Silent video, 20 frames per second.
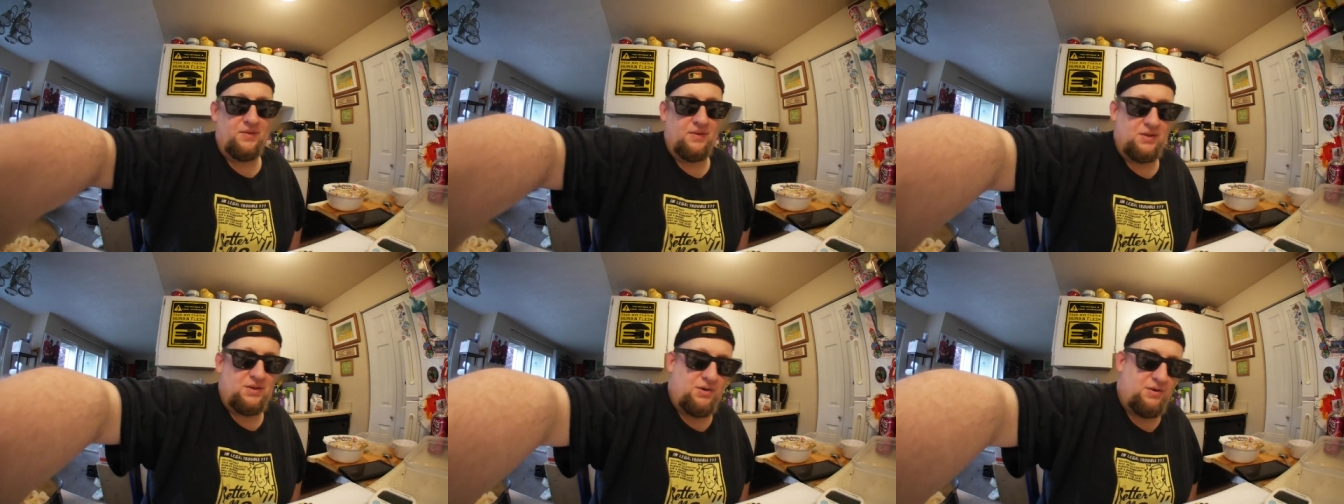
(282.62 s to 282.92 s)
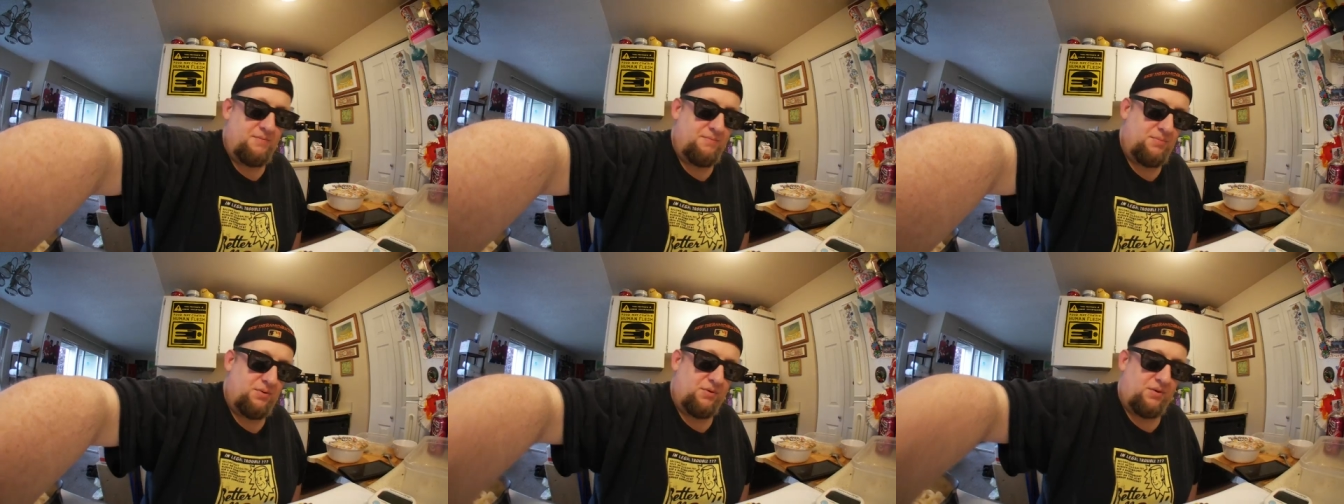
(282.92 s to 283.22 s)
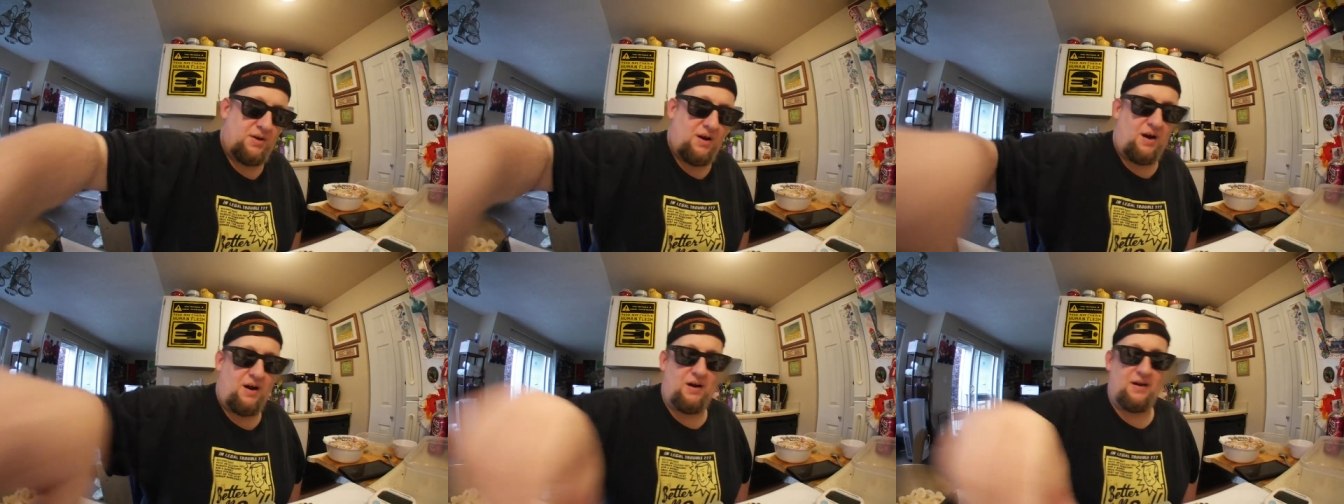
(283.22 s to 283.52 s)
term
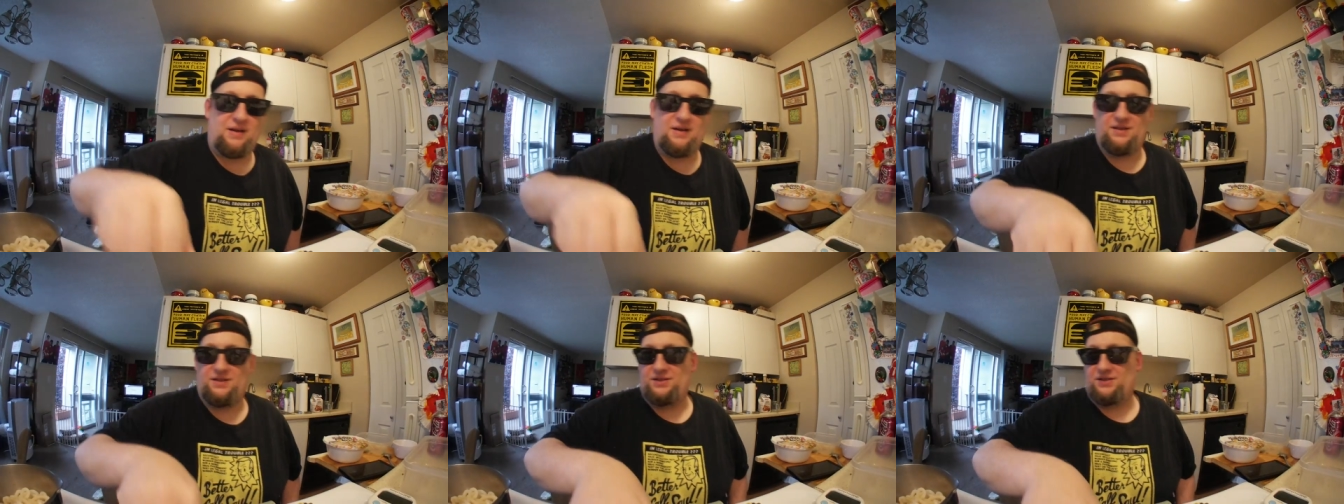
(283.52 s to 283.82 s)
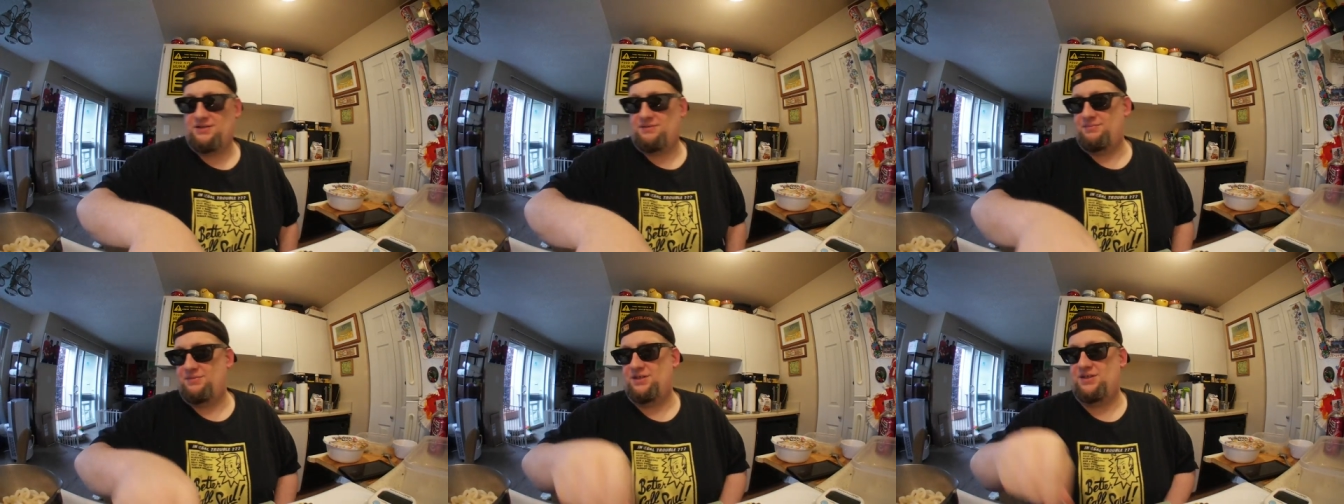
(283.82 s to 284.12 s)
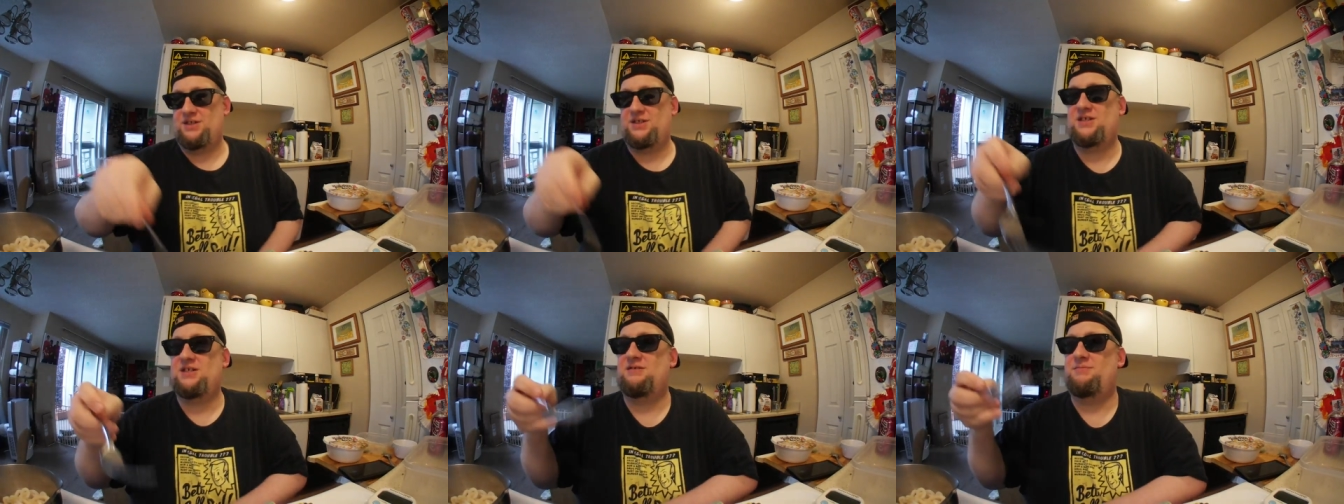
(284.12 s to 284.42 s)
bukkake just
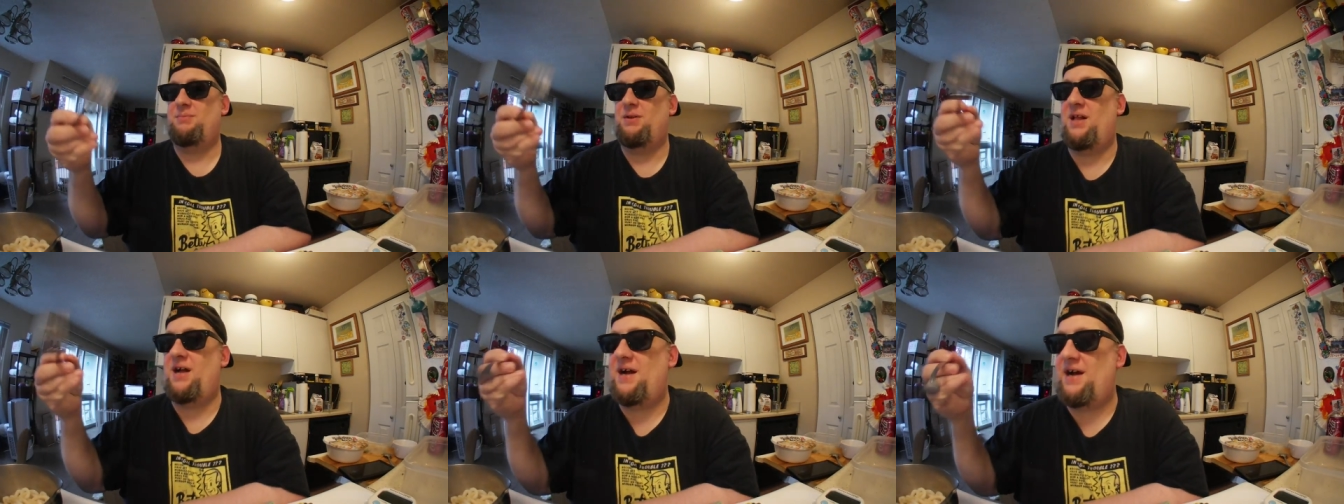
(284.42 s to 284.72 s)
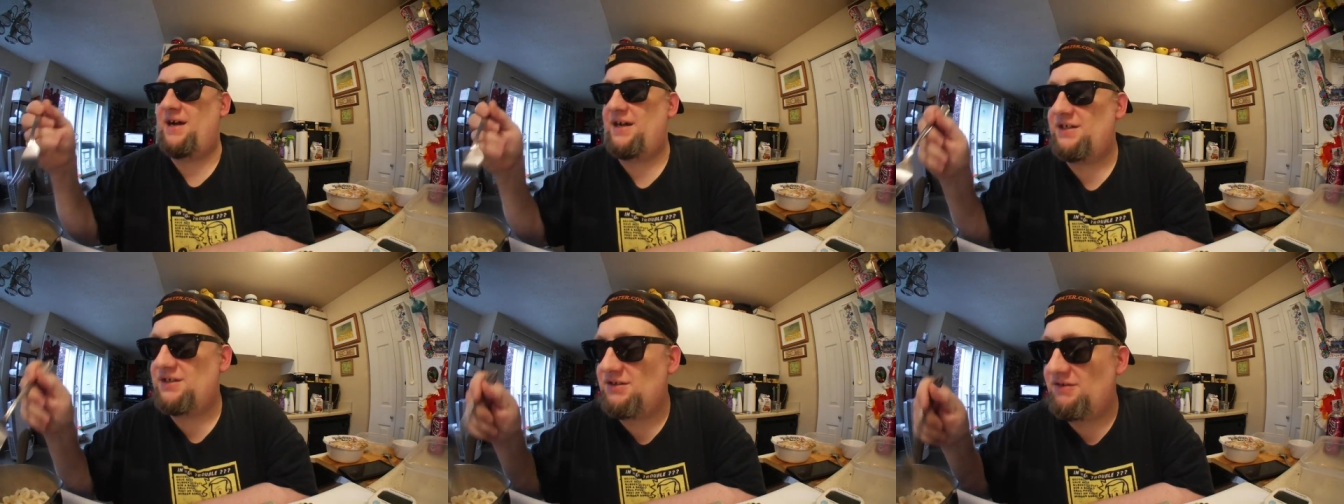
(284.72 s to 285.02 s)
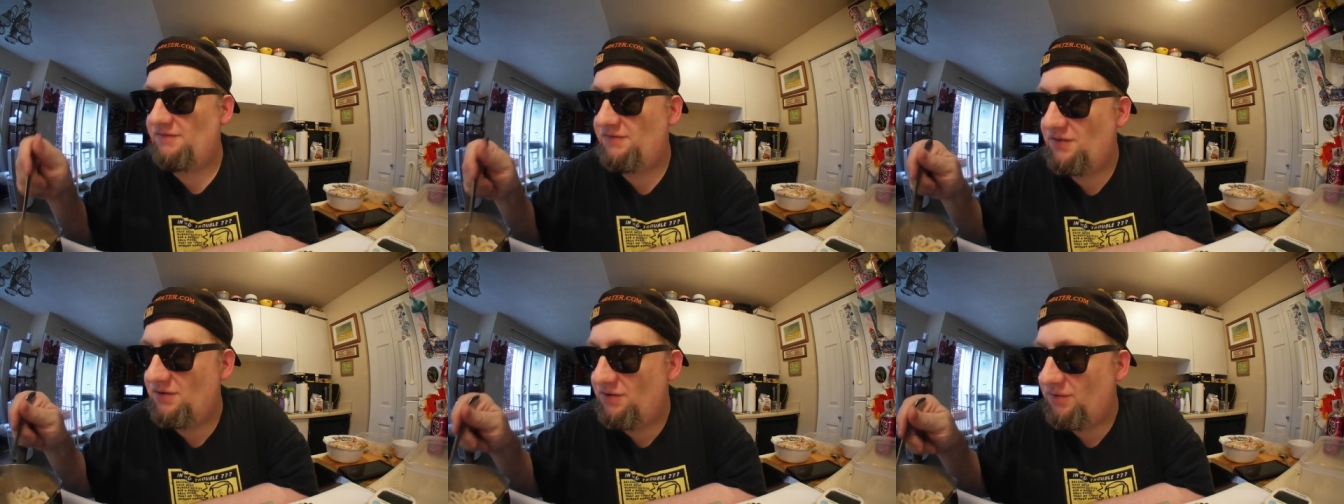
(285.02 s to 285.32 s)
means splash,
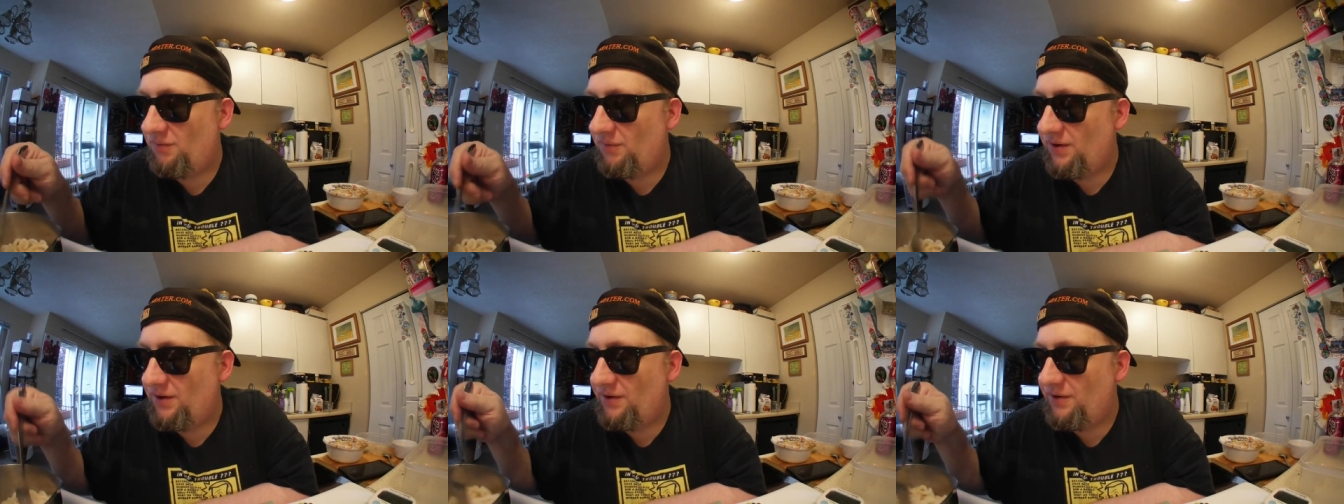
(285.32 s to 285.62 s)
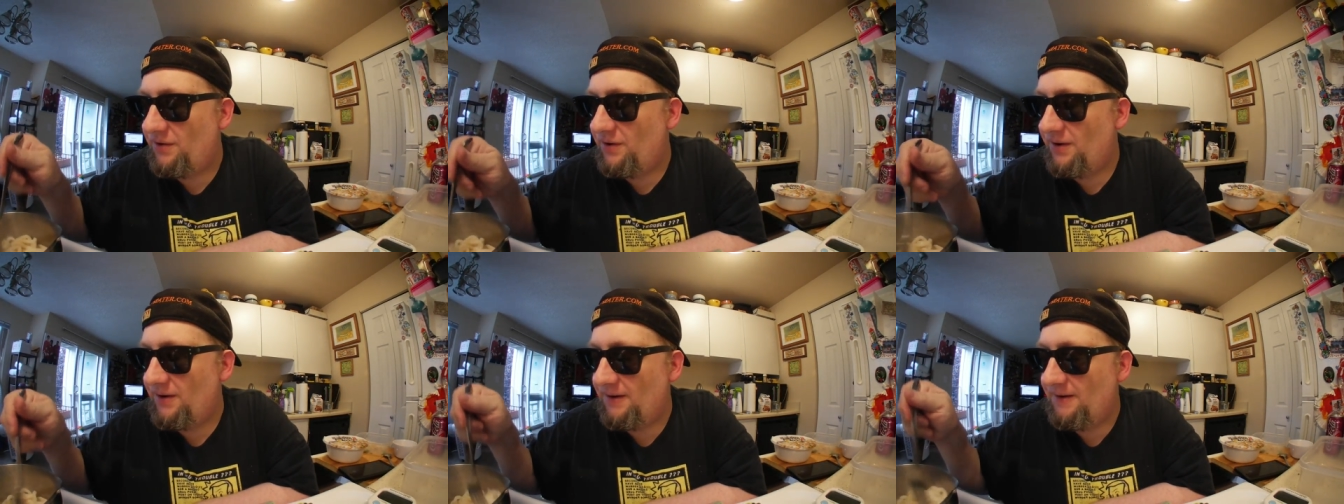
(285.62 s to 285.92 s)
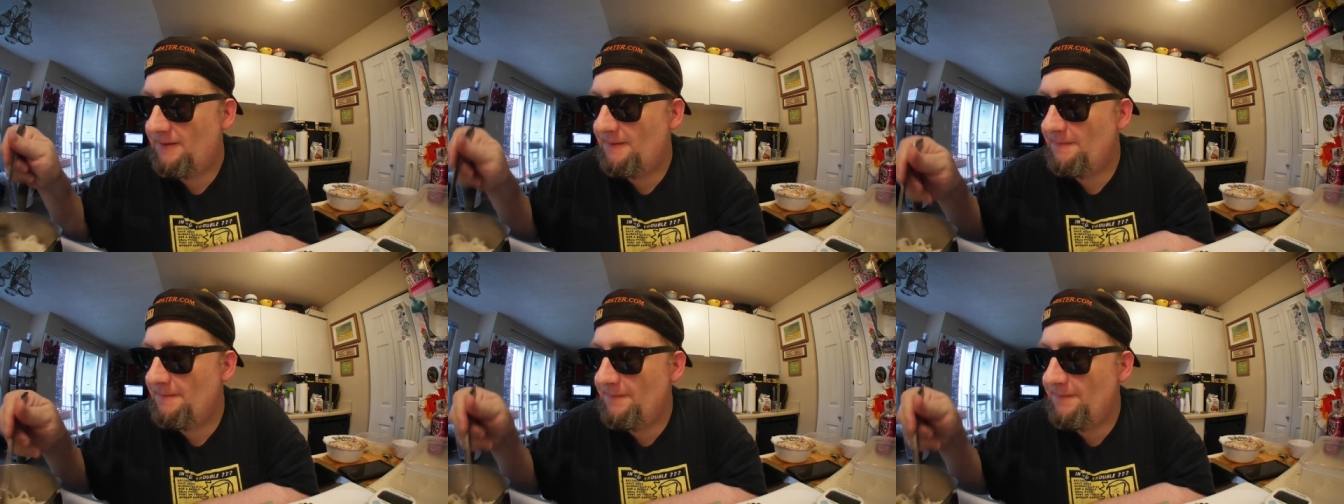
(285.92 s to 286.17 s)
if you're wondering.